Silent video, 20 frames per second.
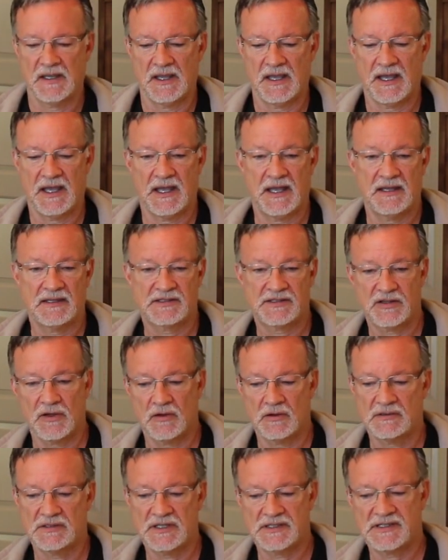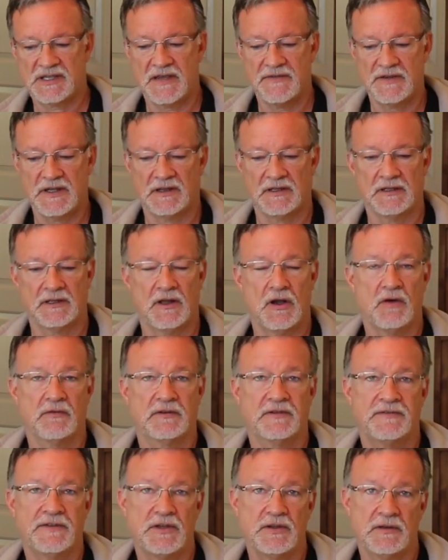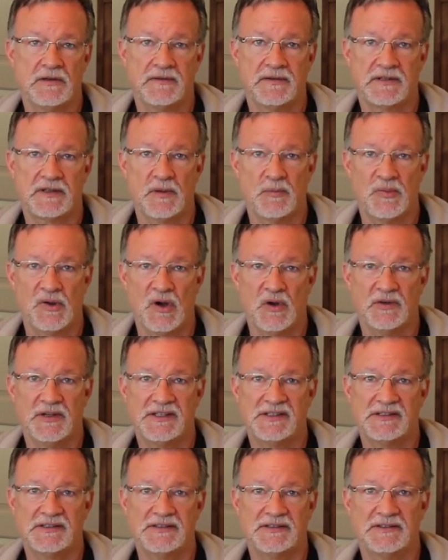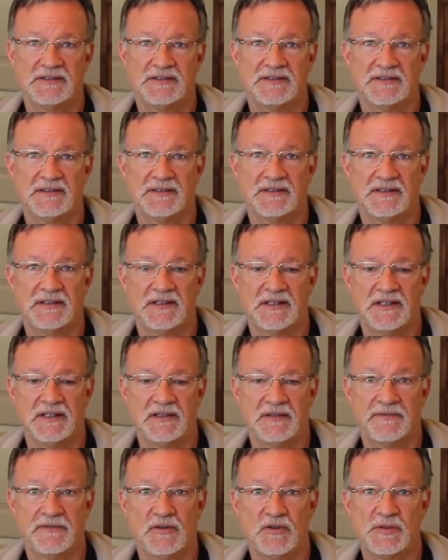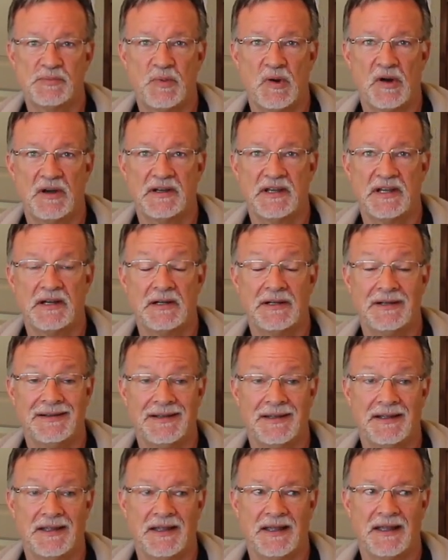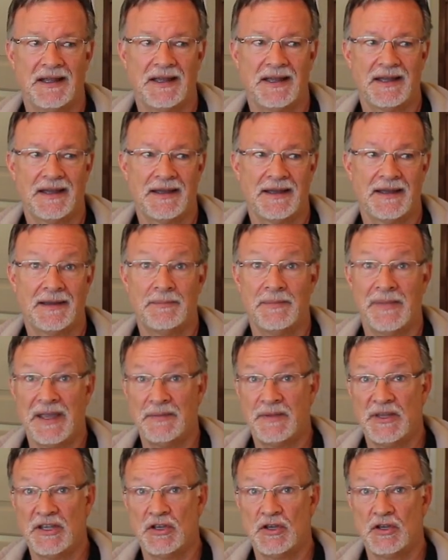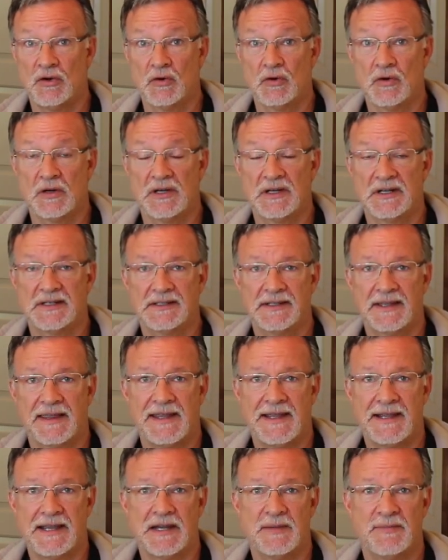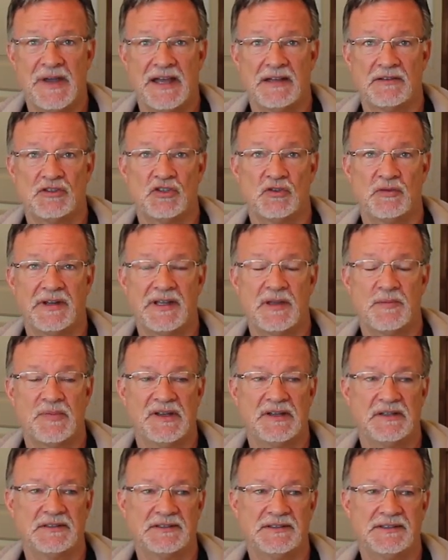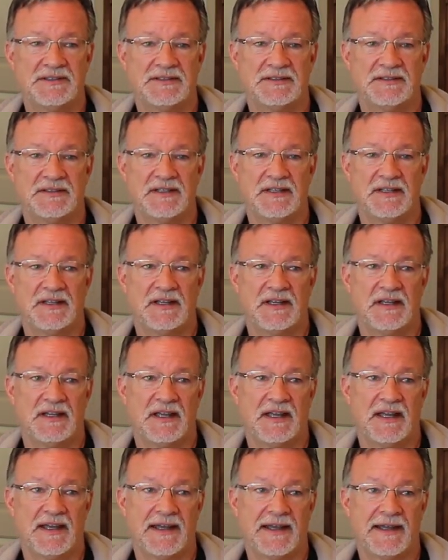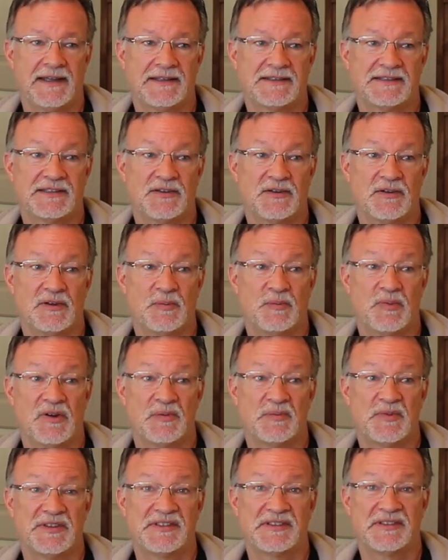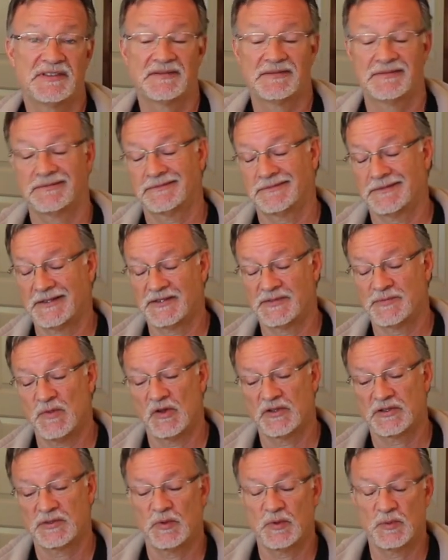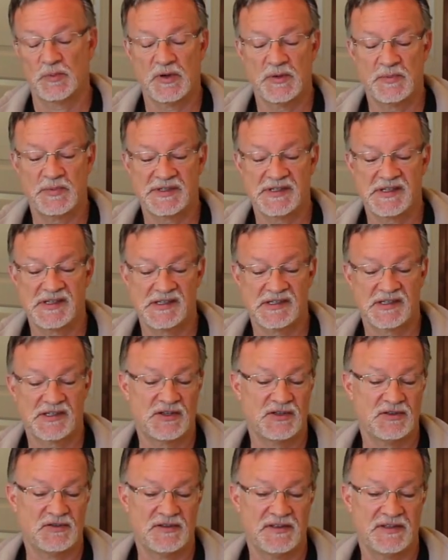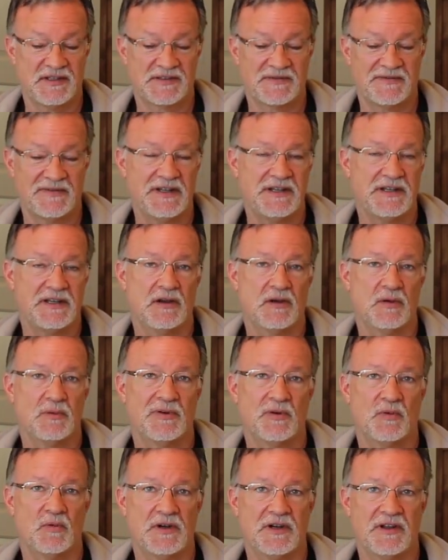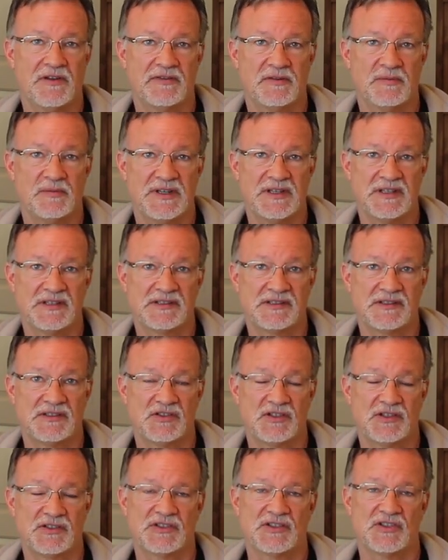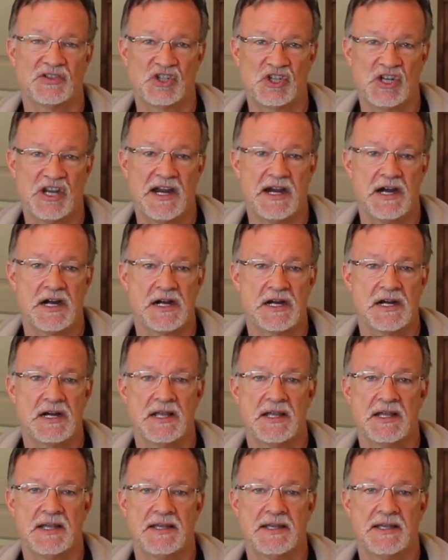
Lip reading: So just give you a little overview of the components in the first part here. Maybe you're thinking about doing a build, so there's multiple purposes to this video, but one of them is just to share